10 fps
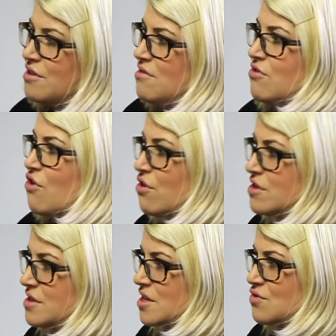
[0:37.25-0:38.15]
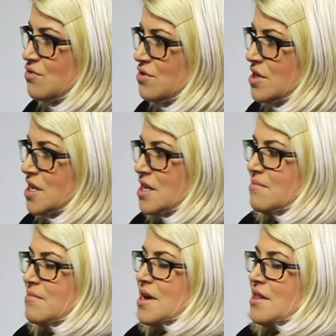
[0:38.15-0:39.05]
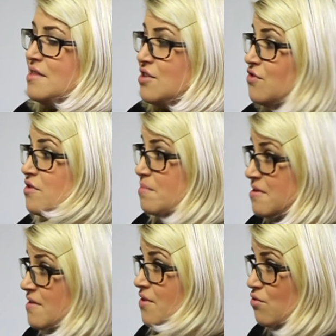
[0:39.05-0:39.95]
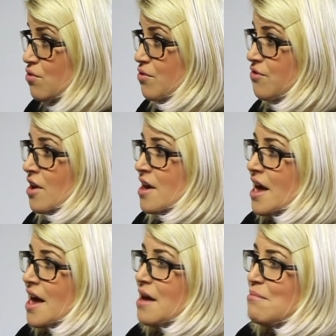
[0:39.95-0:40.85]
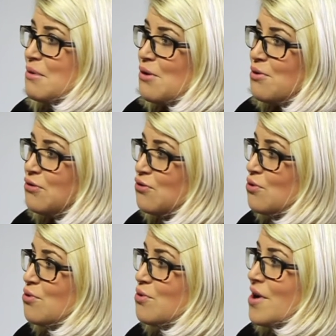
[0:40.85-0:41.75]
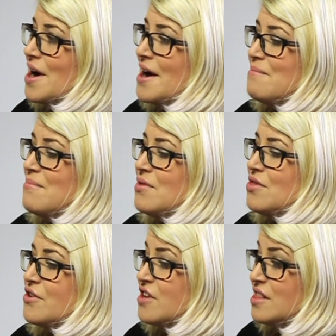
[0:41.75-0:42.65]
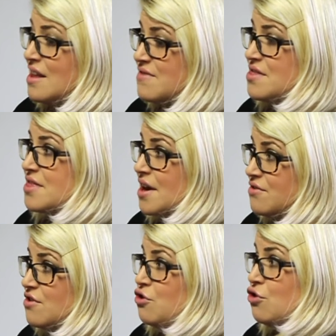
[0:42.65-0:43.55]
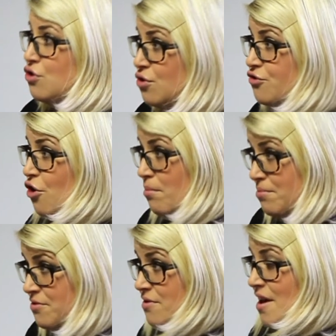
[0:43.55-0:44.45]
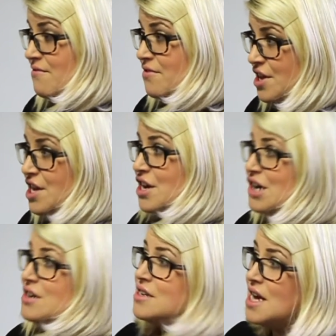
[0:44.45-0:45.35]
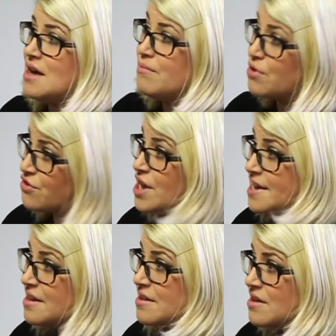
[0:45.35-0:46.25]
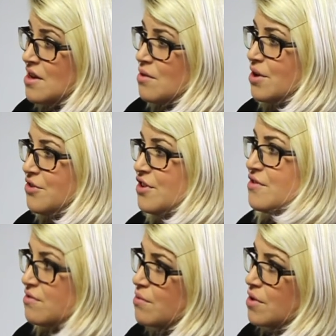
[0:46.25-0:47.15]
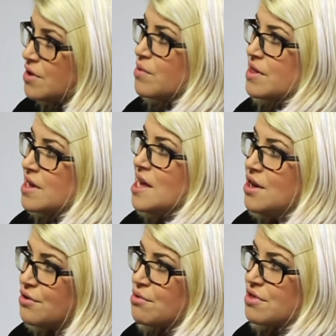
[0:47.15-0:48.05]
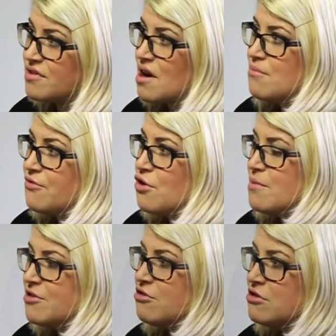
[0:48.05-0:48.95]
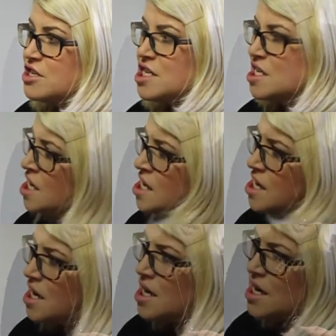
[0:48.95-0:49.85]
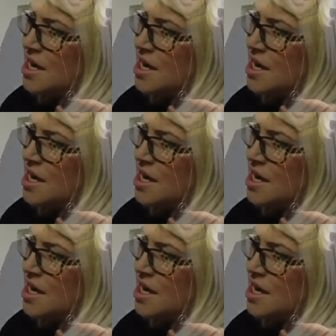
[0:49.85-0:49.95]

in Scotland alone, in digital specific roles, but also there's 11,000 new jobs every year created, which is where the key growth has come from. It's not just an